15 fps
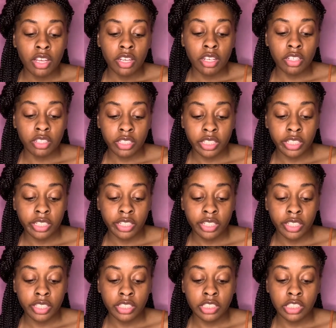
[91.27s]

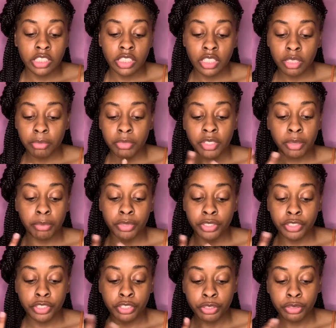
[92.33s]
Okay, tip number
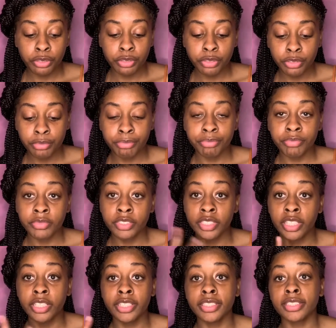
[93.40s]
2
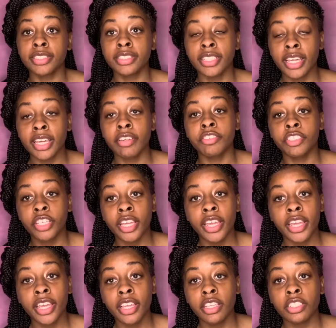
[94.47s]
is to save
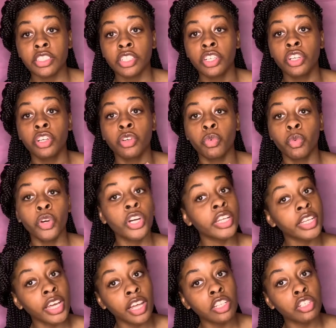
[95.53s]
change,
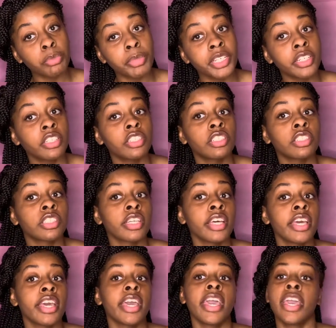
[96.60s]
$1 bills
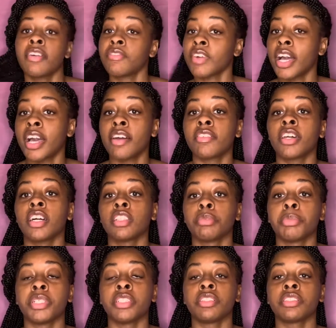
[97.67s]
and $5
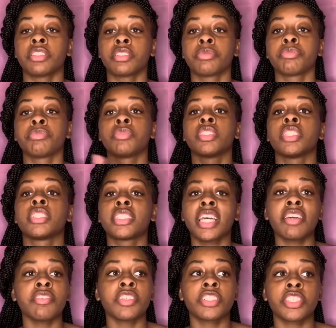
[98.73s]
bills.
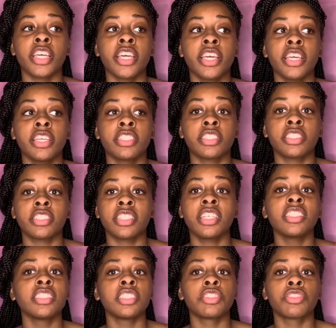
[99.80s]
Saving change,
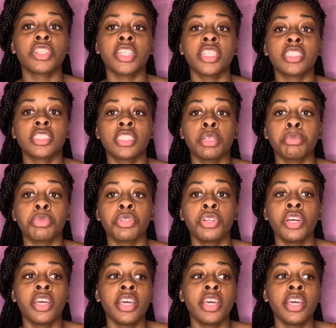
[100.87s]
this is really simple.